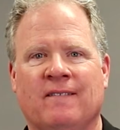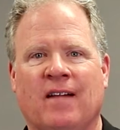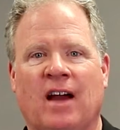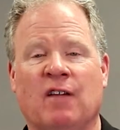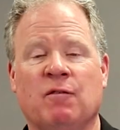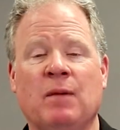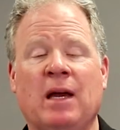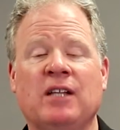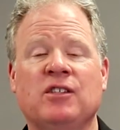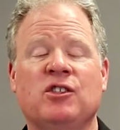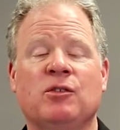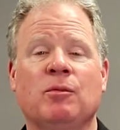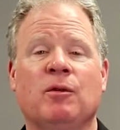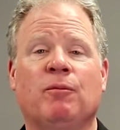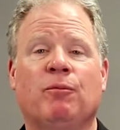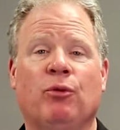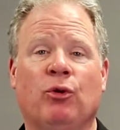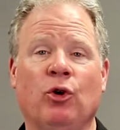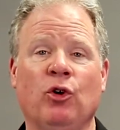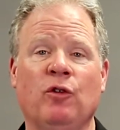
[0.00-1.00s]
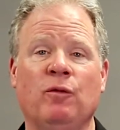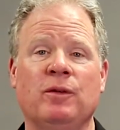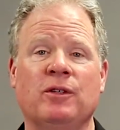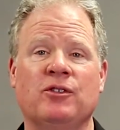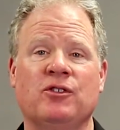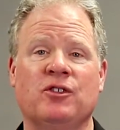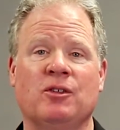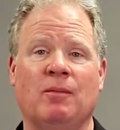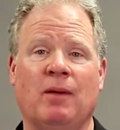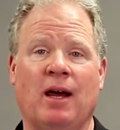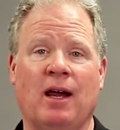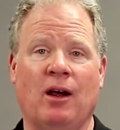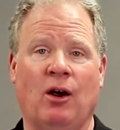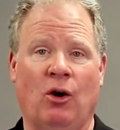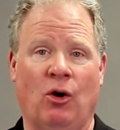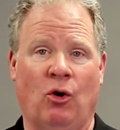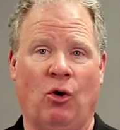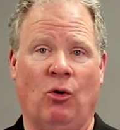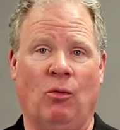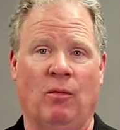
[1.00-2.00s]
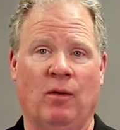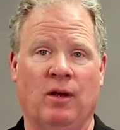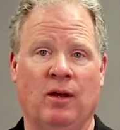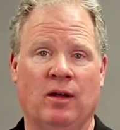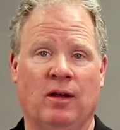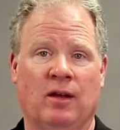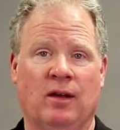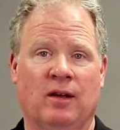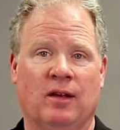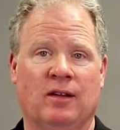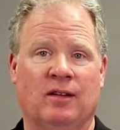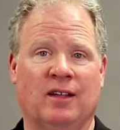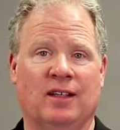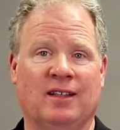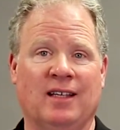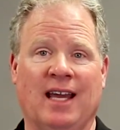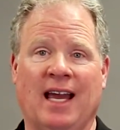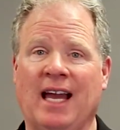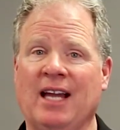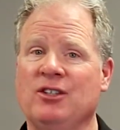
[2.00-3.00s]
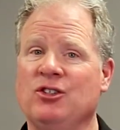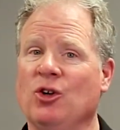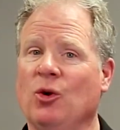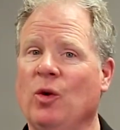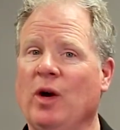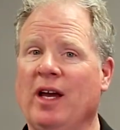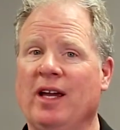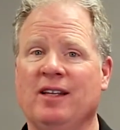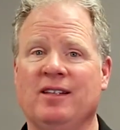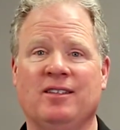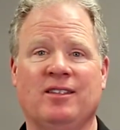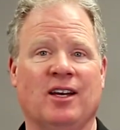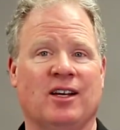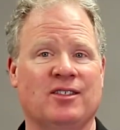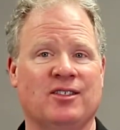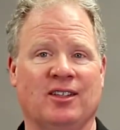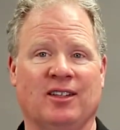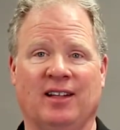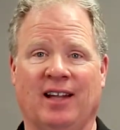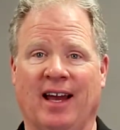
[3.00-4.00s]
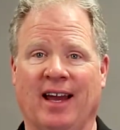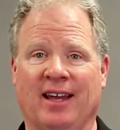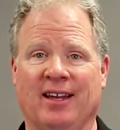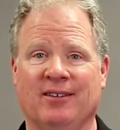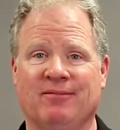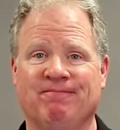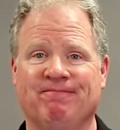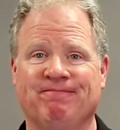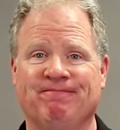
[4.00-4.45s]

I've made some improvements to my home that the HOA doesn't like.